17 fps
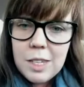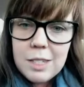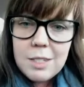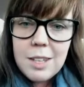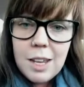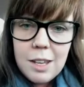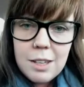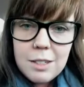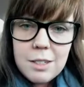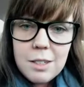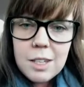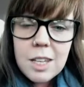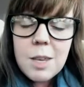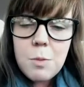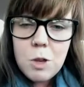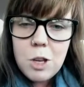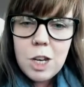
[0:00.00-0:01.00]
these days,
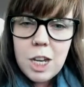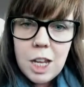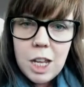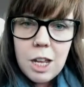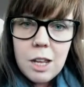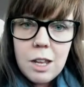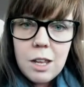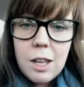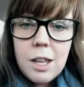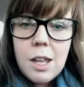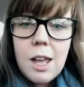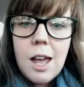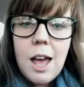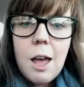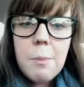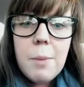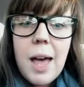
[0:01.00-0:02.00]
community,
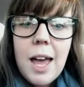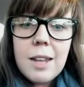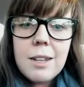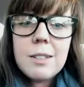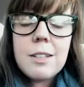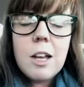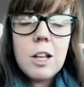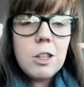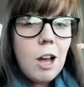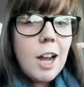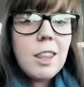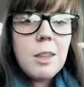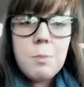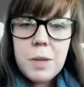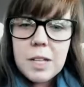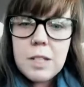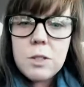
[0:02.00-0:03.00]
at a lot of
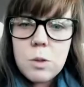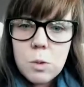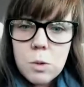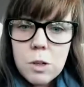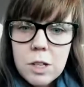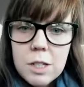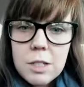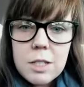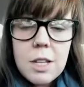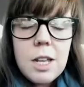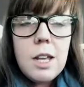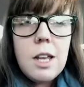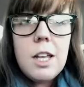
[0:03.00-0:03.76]
the big schools.